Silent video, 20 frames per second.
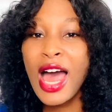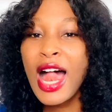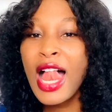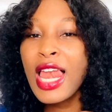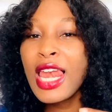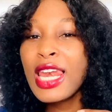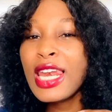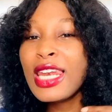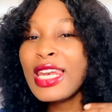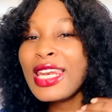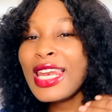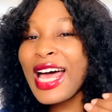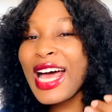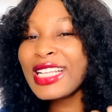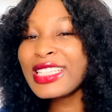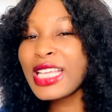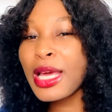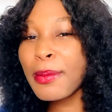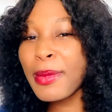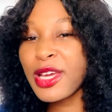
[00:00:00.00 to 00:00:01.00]
Let
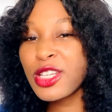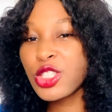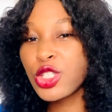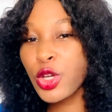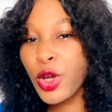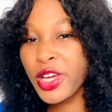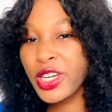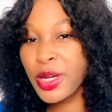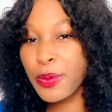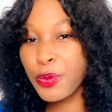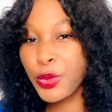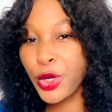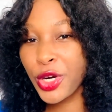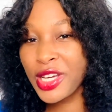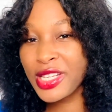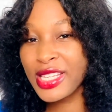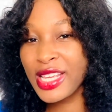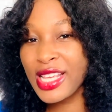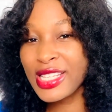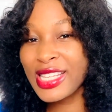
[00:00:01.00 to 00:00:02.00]
them enjoy the
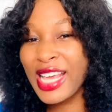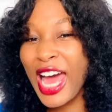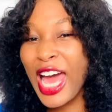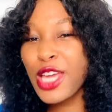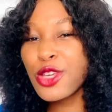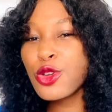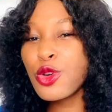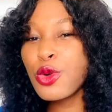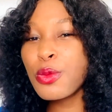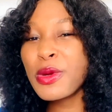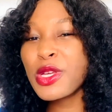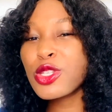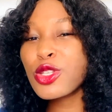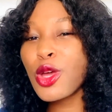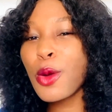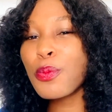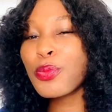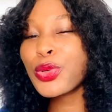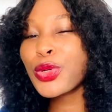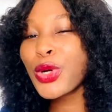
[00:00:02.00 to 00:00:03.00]
process, and you'll be
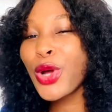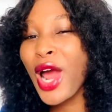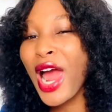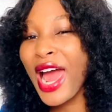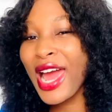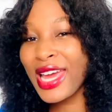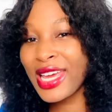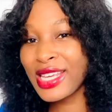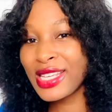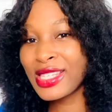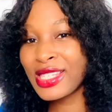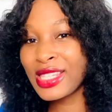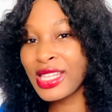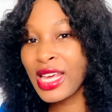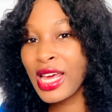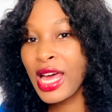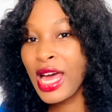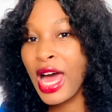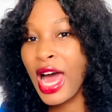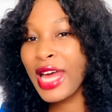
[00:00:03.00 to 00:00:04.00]
surprised
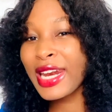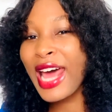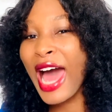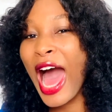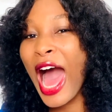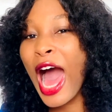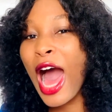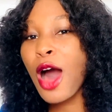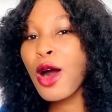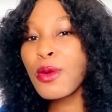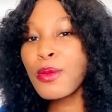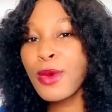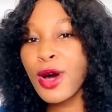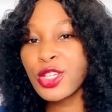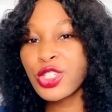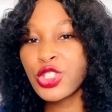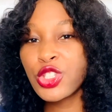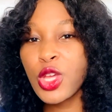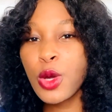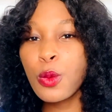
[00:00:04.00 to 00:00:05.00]
at how much
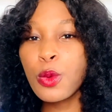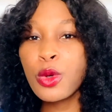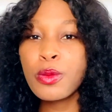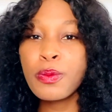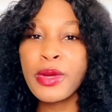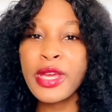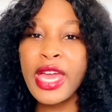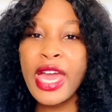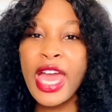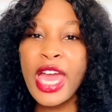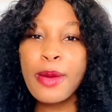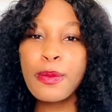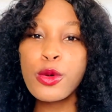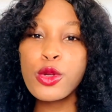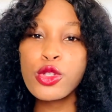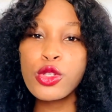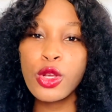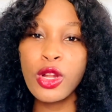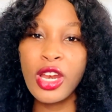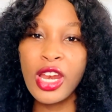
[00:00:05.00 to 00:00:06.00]
they would be able to
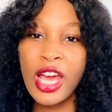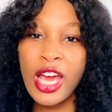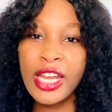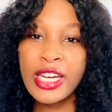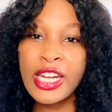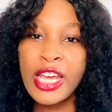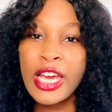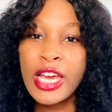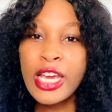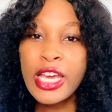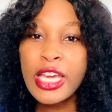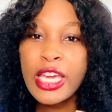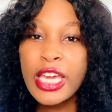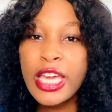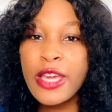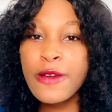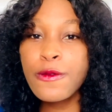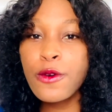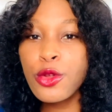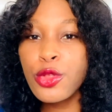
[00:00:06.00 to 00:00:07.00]
learn
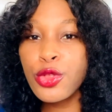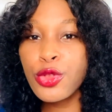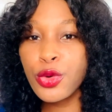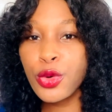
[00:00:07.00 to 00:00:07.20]
even through